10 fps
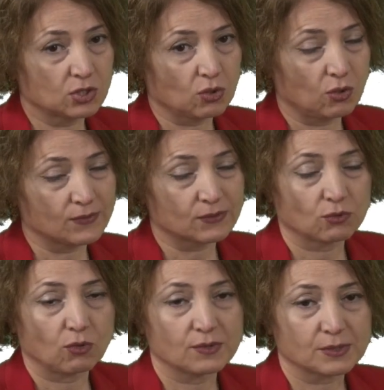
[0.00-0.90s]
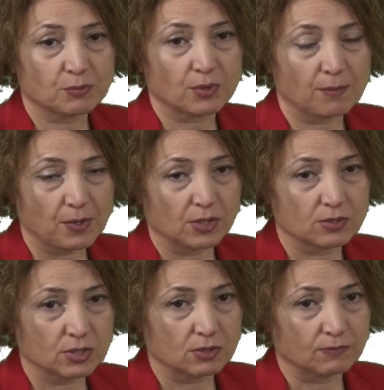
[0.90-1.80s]
dough is
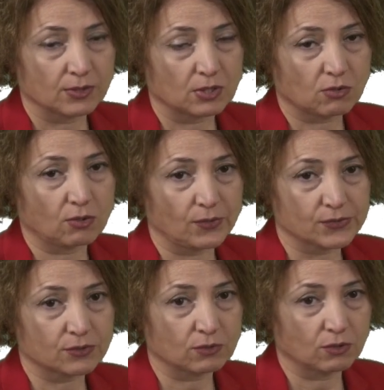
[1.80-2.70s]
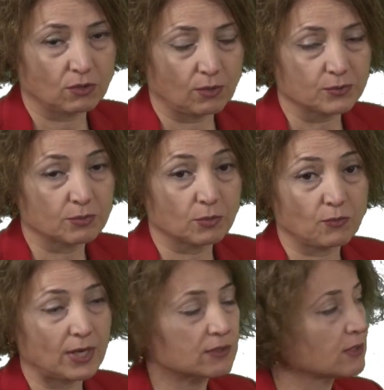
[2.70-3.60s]
prepared very close to optimum
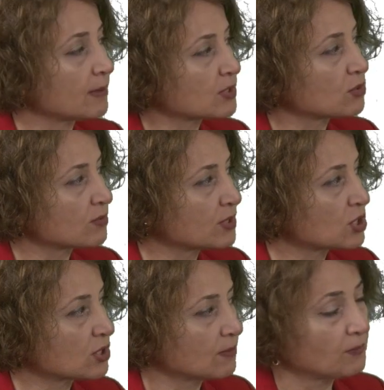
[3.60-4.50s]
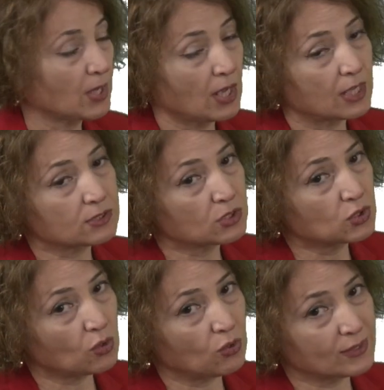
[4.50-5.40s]
water absorption, and the
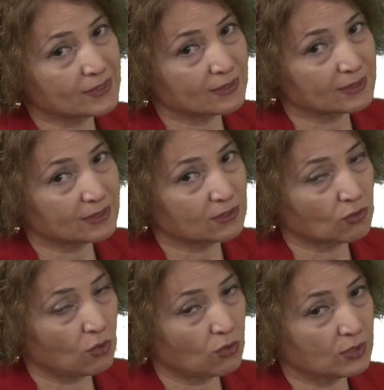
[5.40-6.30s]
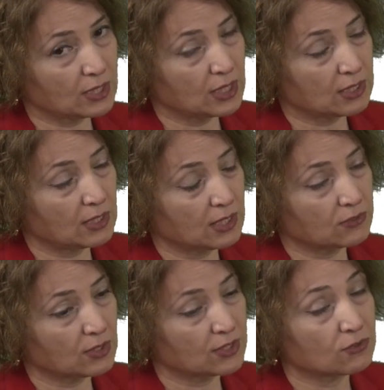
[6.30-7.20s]
dough is stored
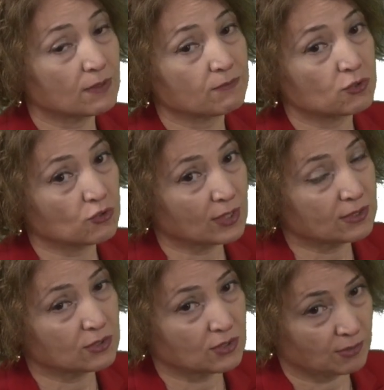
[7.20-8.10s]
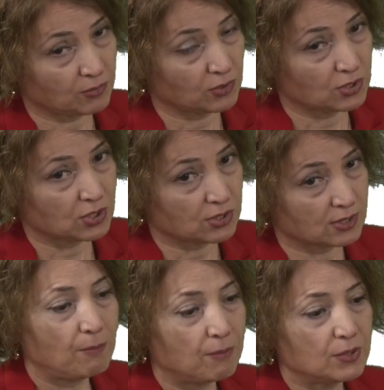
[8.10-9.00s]
at refrigerated temperatures.
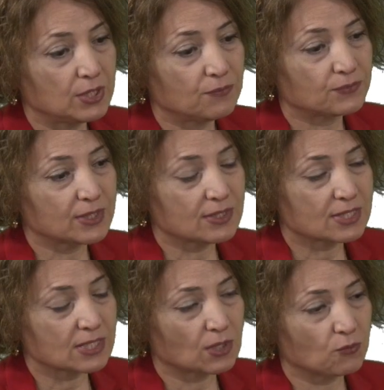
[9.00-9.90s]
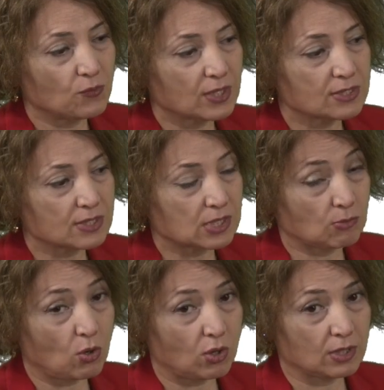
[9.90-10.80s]
If there is a very
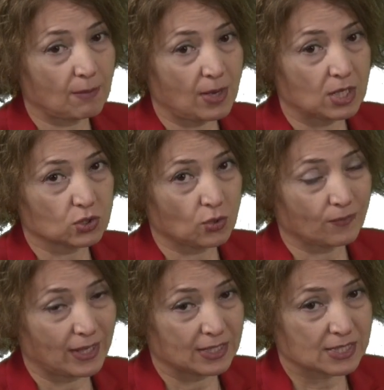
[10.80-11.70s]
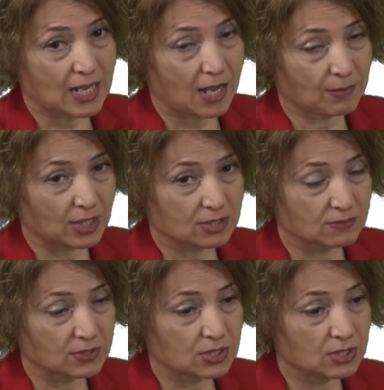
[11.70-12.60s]
small amount of enzyme
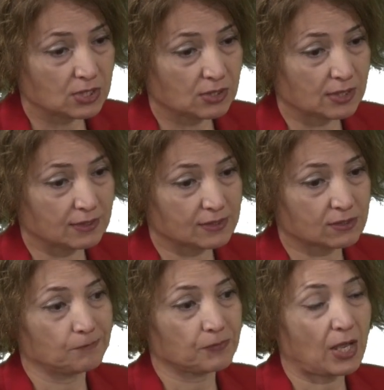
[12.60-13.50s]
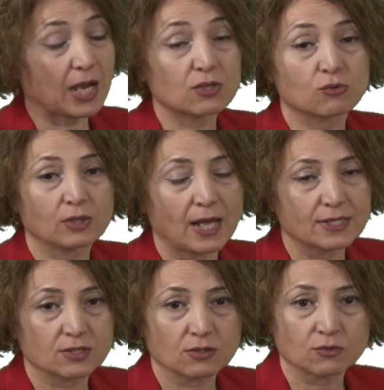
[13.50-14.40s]
activity that is
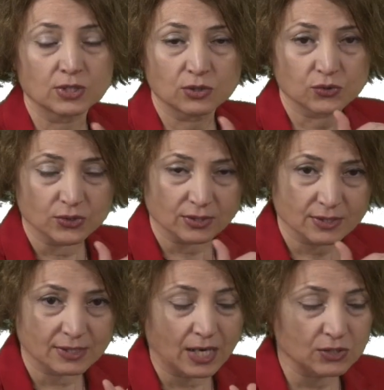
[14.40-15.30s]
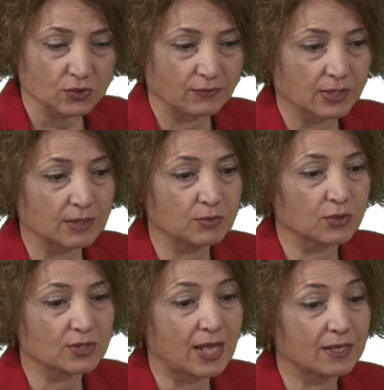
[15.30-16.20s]
hydrolyzing, reducing the size of
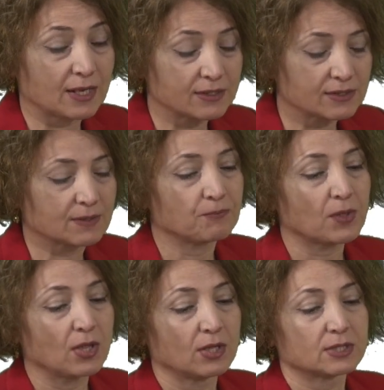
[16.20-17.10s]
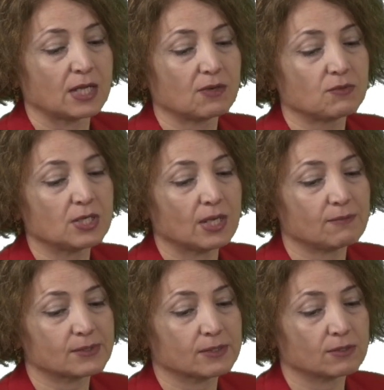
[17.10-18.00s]
arabinose islands, then we have
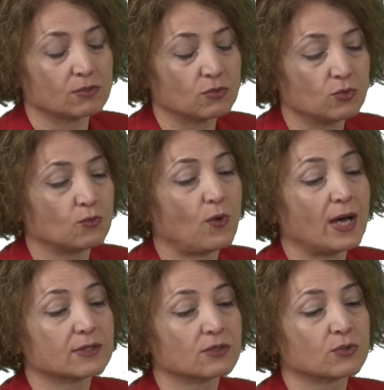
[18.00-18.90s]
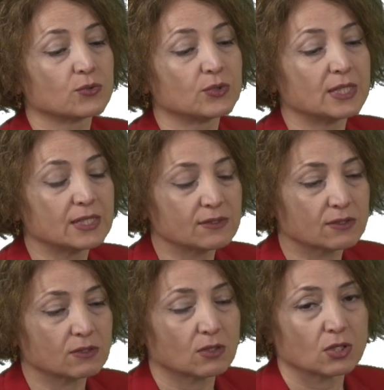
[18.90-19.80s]
water
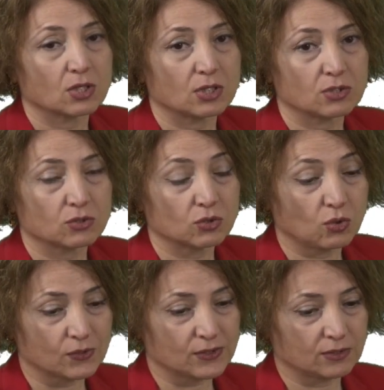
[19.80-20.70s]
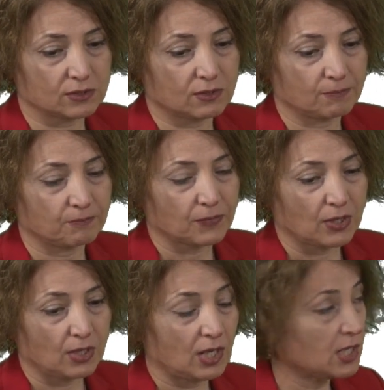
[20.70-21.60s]
release into dough system.
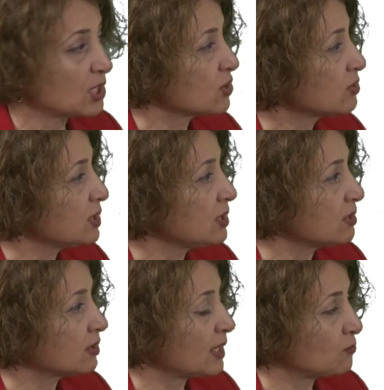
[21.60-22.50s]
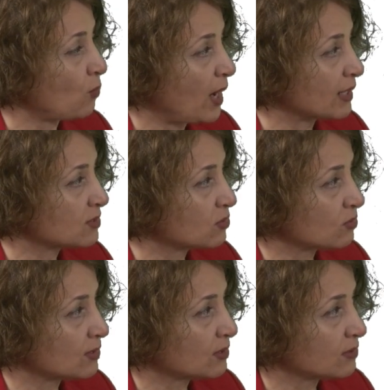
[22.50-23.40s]
And actually that water
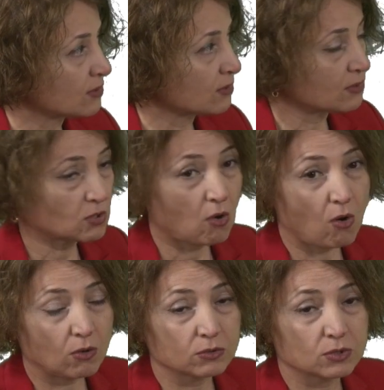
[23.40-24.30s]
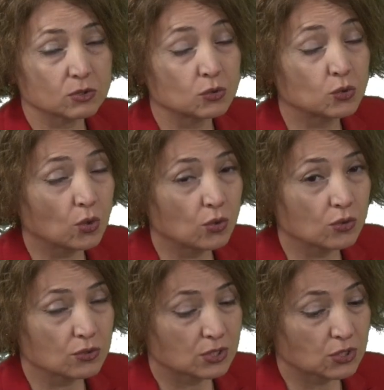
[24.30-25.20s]
is called
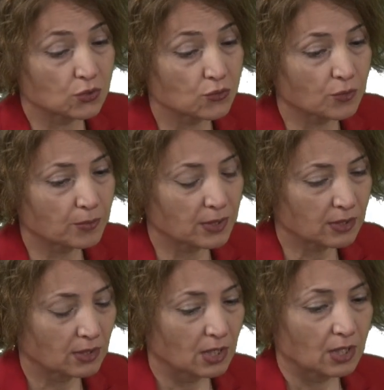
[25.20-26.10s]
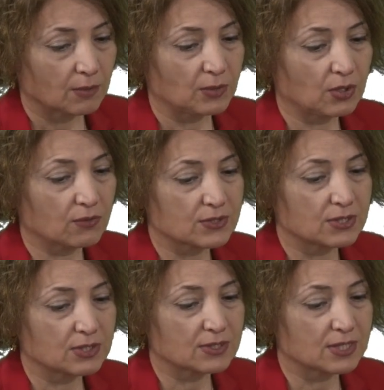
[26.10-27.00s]
dough syruping because
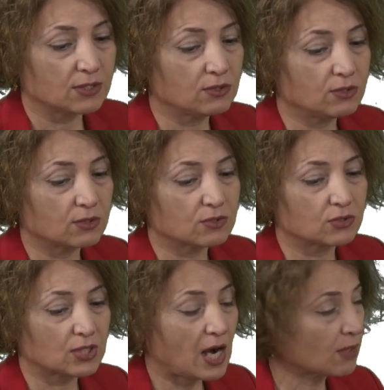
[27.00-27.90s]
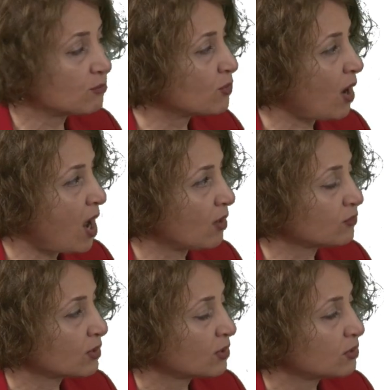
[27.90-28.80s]
there is a dark
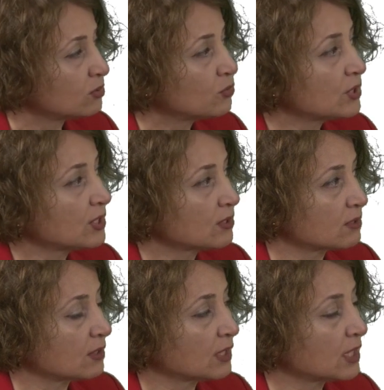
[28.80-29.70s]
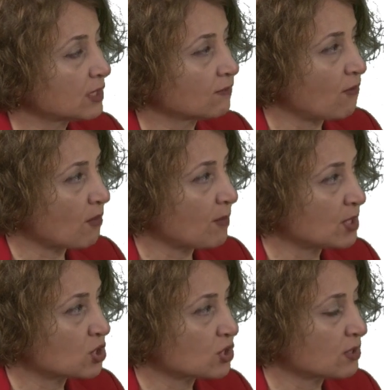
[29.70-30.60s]
brown liquid
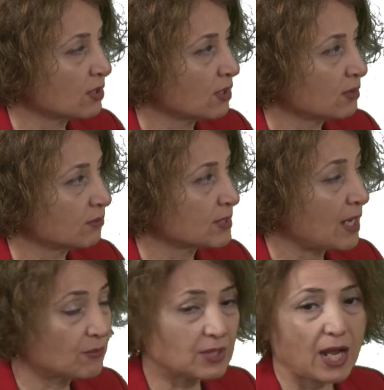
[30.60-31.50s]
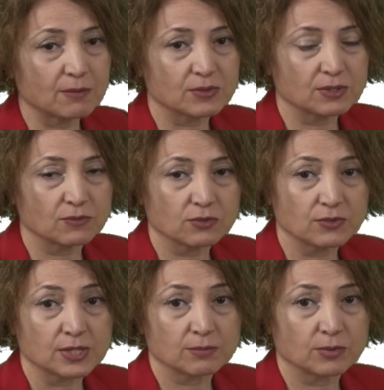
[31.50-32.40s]
formation, sometimes even
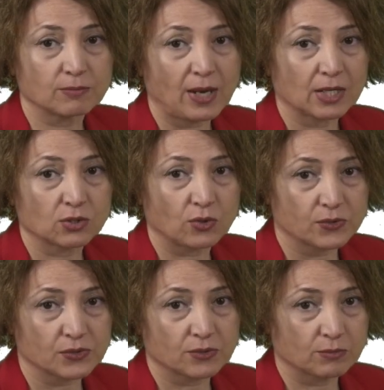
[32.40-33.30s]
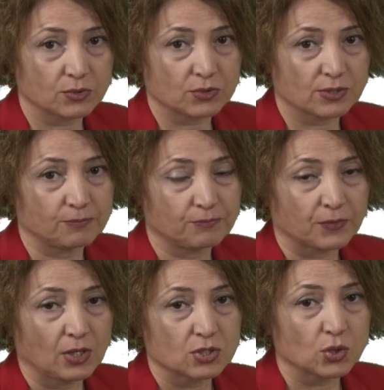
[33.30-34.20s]
visible by the consumers.
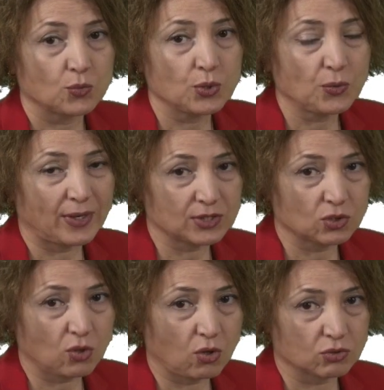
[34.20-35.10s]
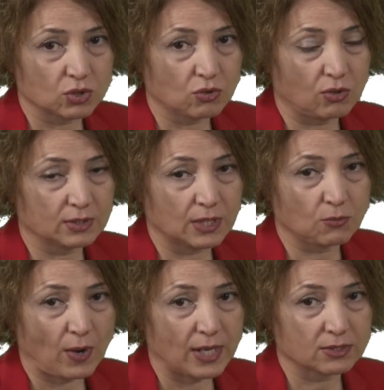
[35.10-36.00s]
So we want to control that
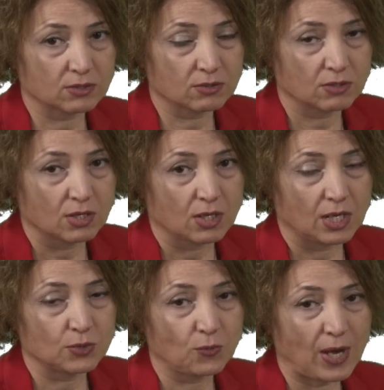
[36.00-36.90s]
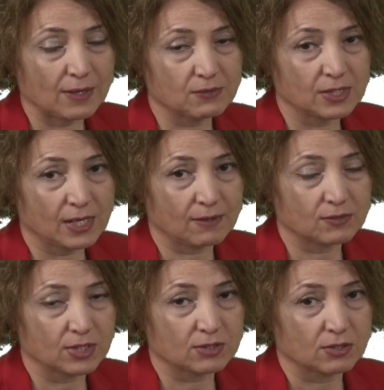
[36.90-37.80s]
water, and why we have
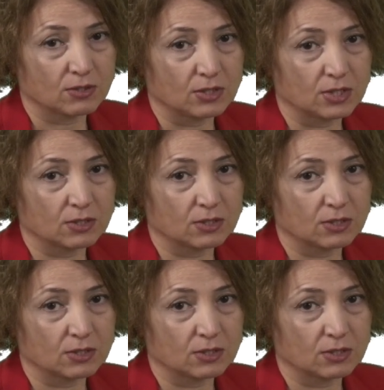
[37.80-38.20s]
that in